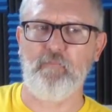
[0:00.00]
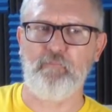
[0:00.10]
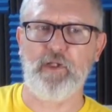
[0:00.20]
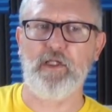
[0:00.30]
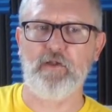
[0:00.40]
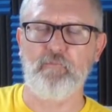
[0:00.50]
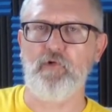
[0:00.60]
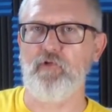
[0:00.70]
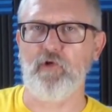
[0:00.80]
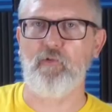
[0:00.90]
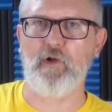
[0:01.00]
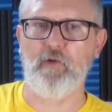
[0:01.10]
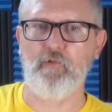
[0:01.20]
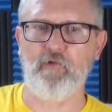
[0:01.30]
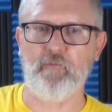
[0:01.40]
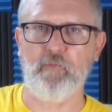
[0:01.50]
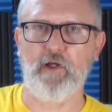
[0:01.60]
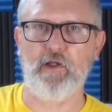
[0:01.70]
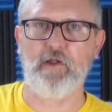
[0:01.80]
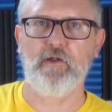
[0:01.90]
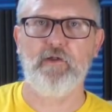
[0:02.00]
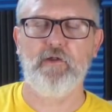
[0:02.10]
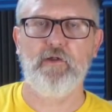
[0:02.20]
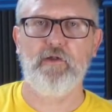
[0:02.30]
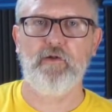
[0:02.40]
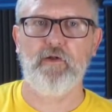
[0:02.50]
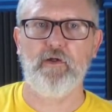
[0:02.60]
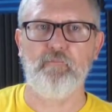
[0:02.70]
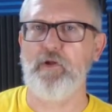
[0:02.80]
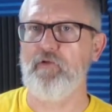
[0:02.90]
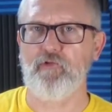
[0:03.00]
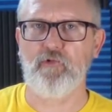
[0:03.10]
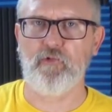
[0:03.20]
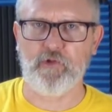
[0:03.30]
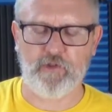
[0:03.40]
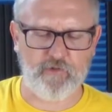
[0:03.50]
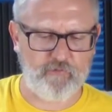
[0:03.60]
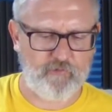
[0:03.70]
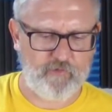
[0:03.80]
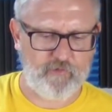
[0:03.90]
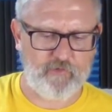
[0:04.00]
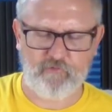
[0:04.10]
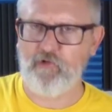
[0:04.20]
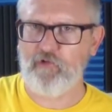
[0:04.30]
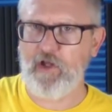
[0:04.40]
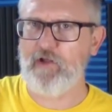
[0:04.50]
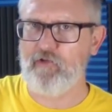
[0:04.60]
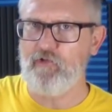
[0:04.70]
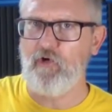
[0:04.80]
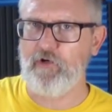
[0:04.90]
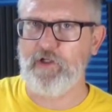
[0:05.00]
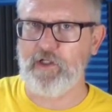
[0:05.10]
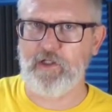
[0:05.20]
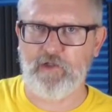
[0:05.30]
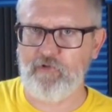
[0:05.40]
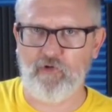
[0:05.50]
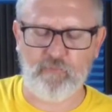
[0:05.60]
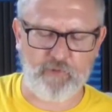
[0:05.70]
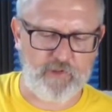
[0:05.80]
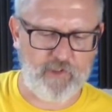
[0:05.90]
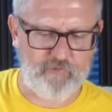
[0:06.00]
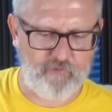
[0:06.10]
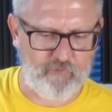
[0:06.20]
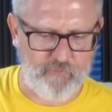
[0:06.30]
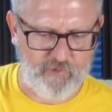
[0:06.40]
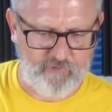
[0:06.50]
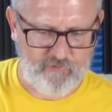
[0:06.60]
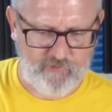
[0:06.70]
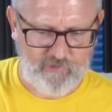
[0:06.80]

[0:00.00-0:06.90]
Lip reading: big into music when I was in my middle school years. Just kind of starting to get into it, but not too much.